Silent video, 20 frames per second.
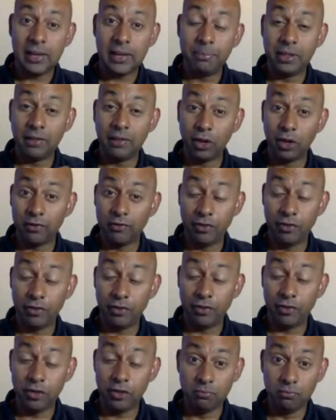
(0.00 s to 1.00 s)
They've
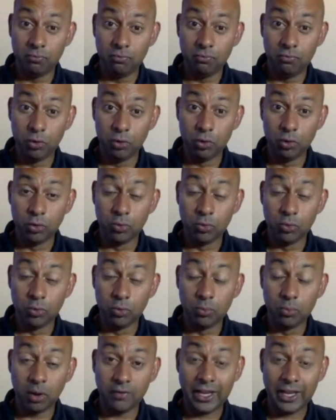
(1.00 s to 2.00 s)
got a few
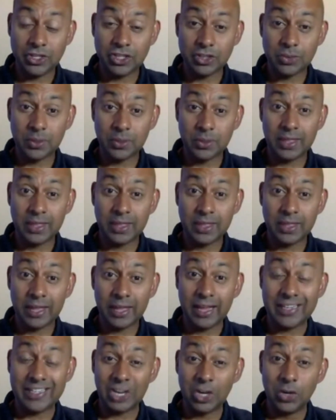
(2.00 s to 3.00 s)
rule modifications with
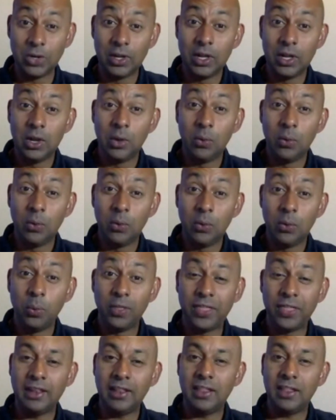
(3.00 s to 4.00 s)
that. So
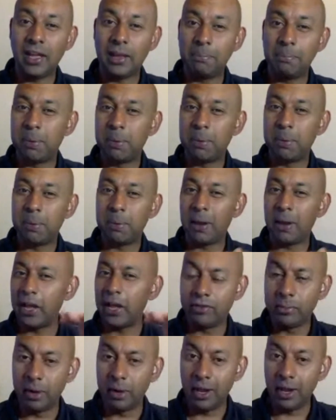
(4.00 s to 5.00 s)
with that, they
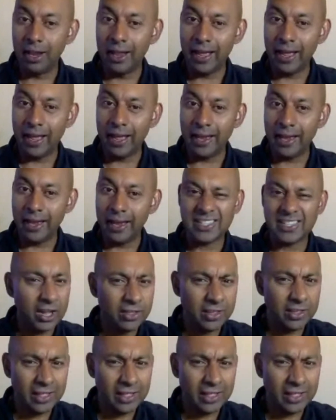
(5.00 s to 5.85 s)
play on from a let.